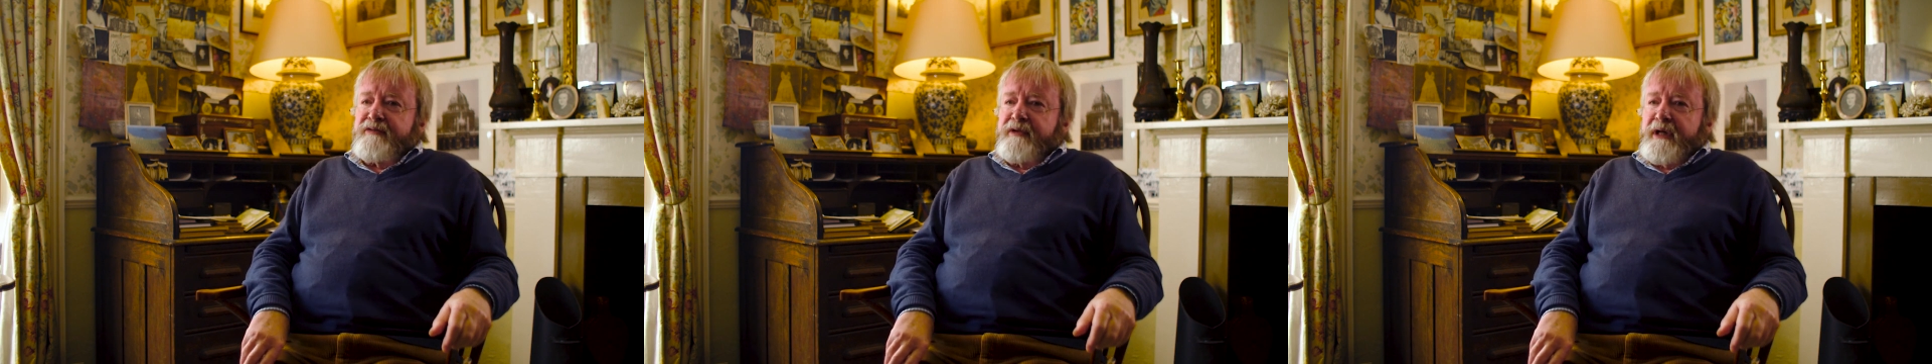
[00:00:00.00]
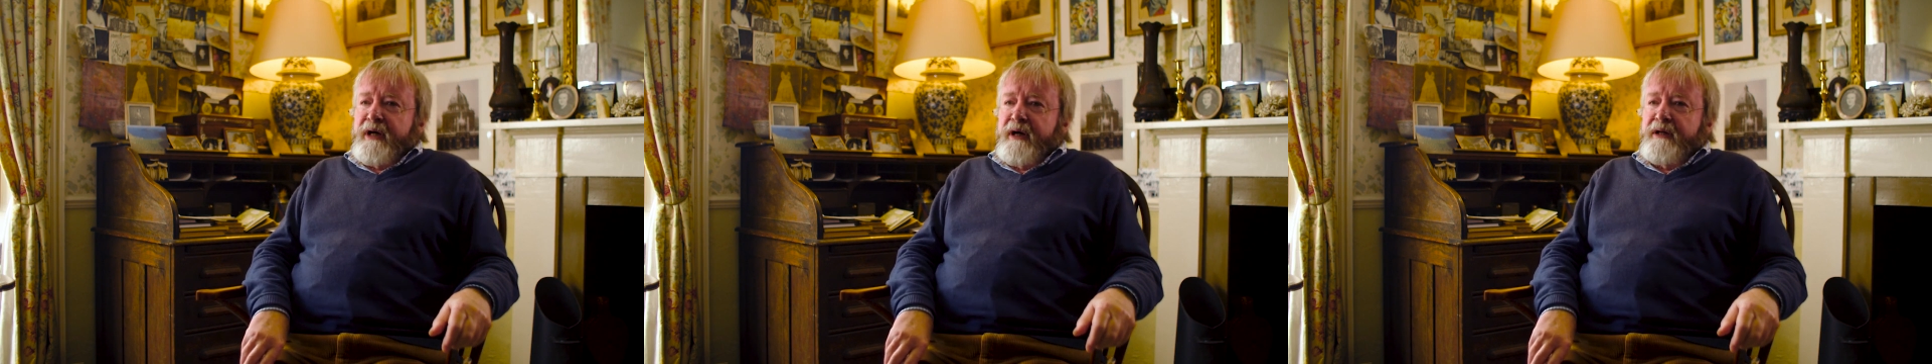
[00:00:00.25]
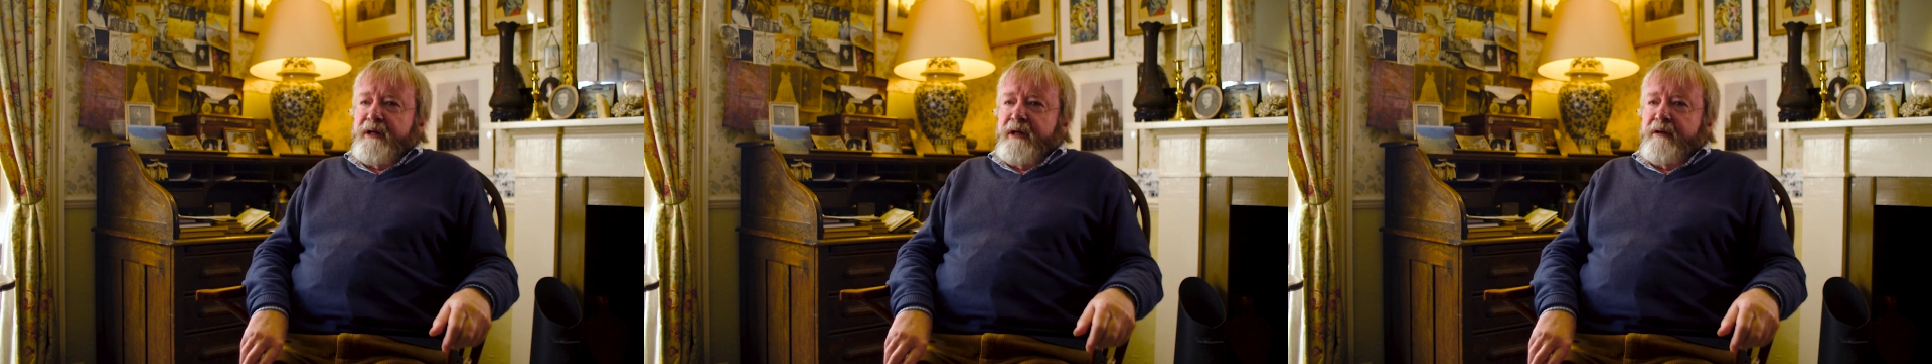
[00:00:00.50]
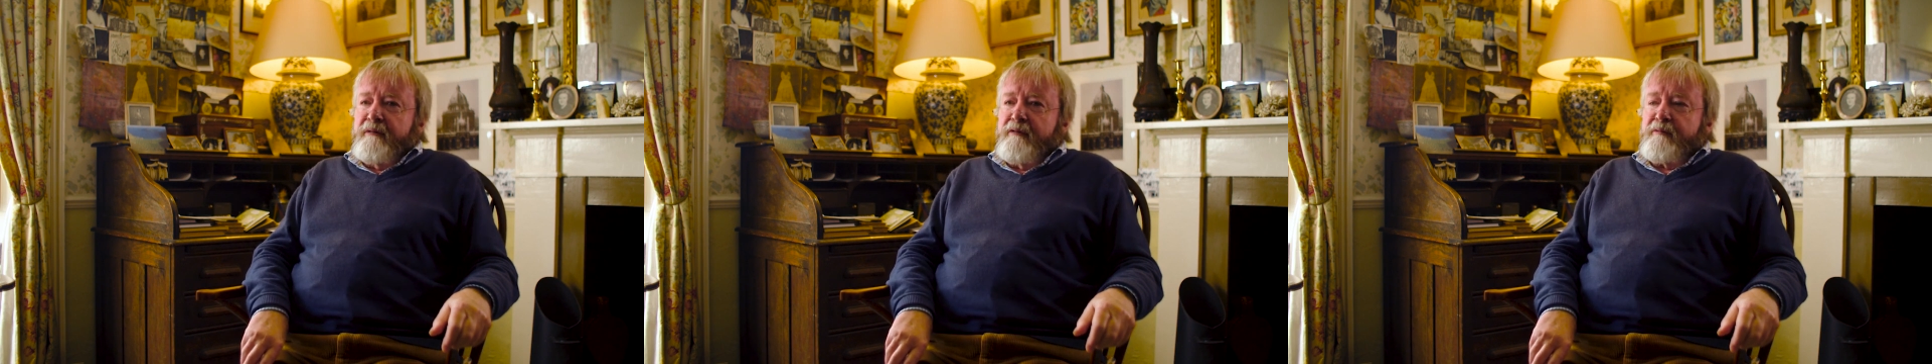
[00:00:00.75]
of the
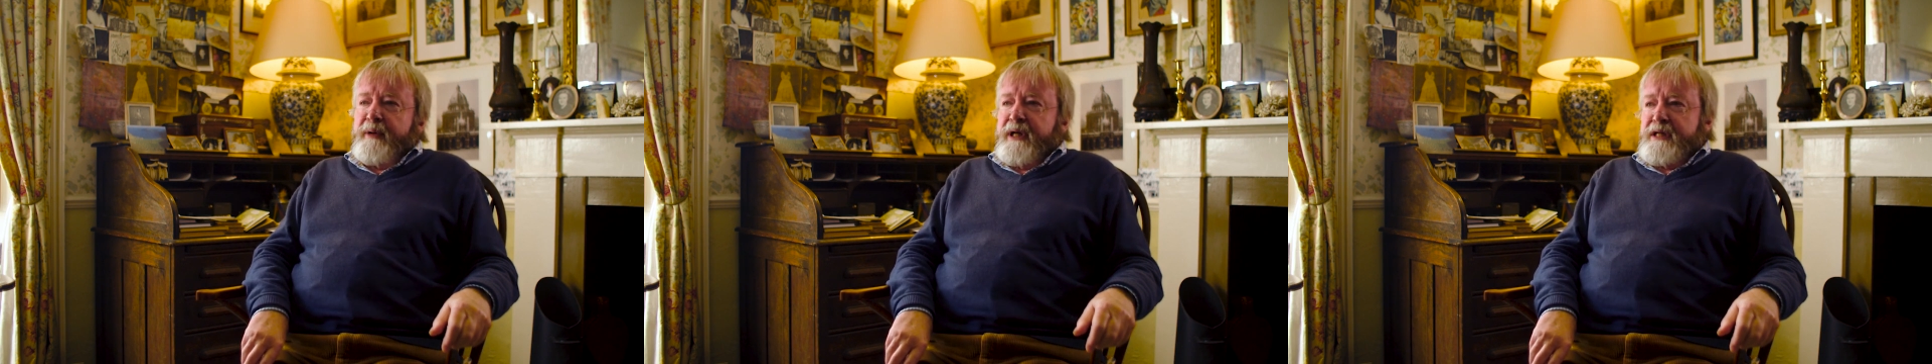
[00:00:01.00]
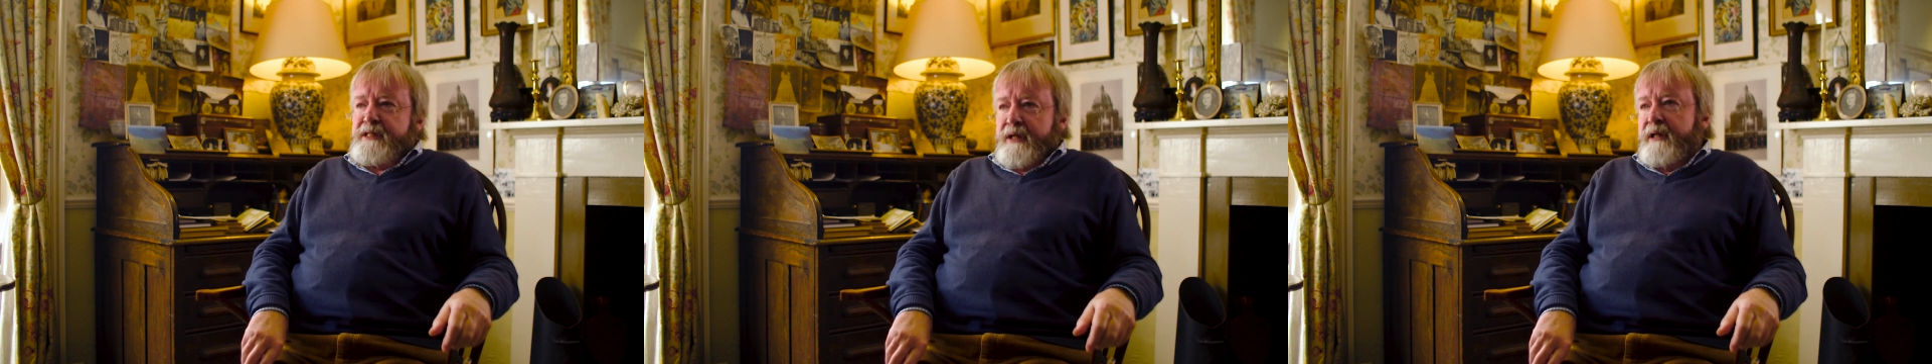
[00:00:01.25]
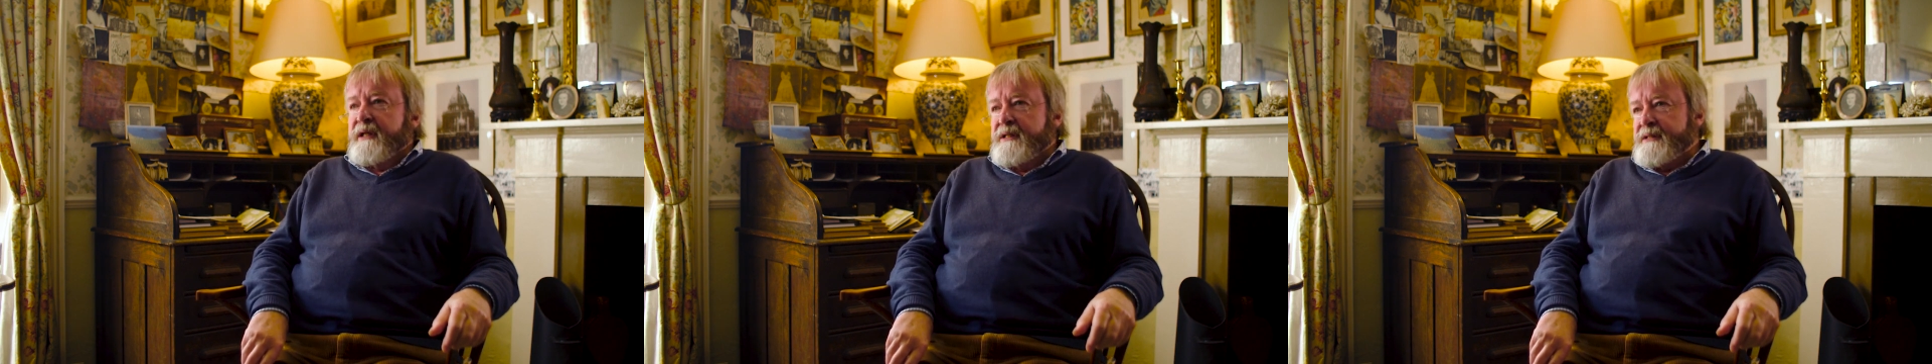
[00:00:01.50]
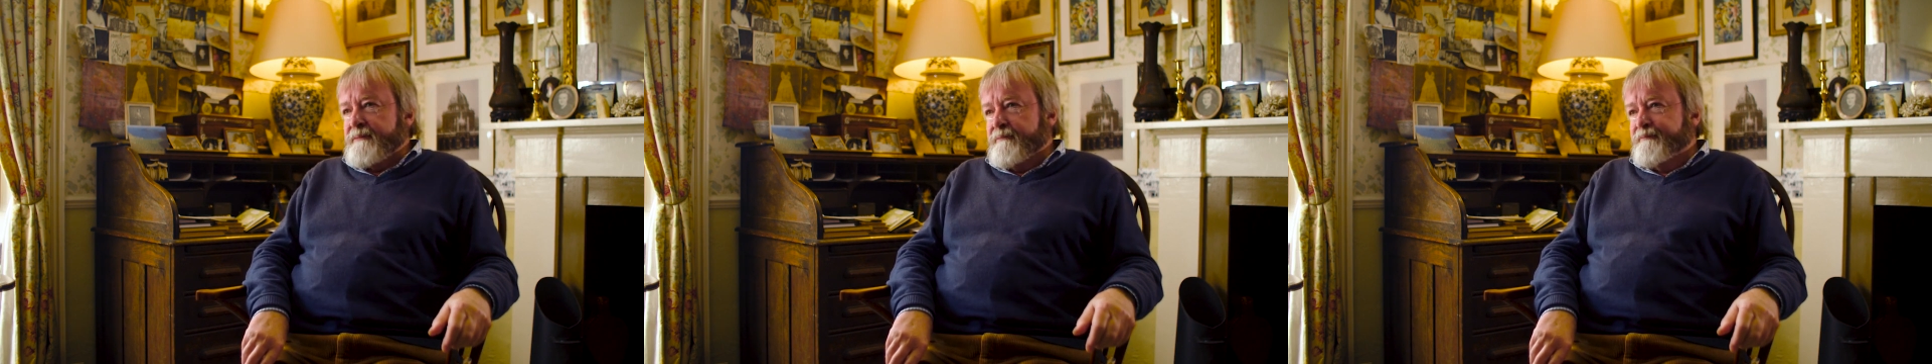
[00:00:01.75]
idea of
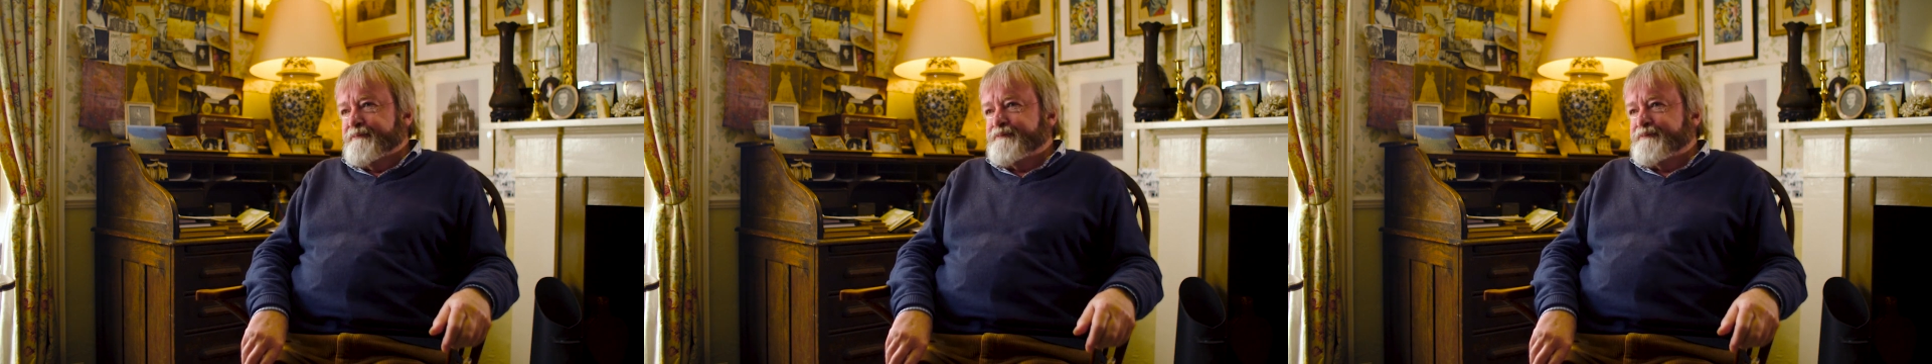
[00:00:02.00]
panpsychism.